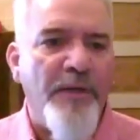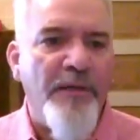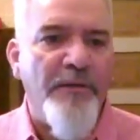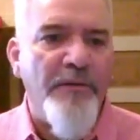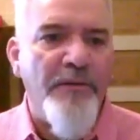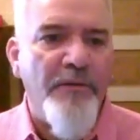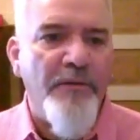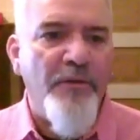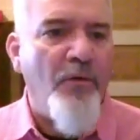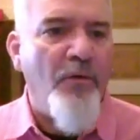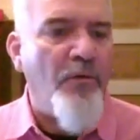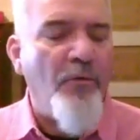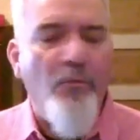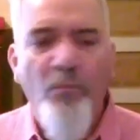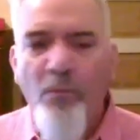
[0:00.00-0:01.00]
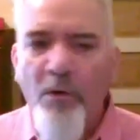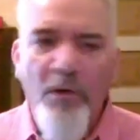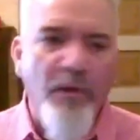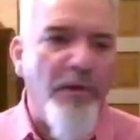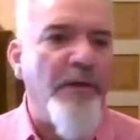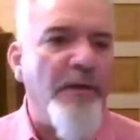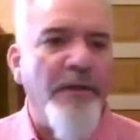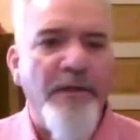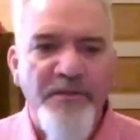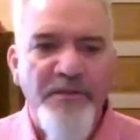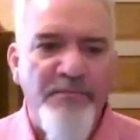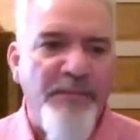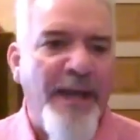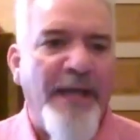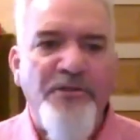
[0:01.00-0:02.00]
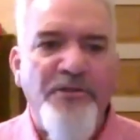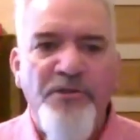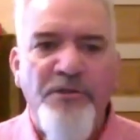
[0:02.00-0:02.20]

and go to war against bad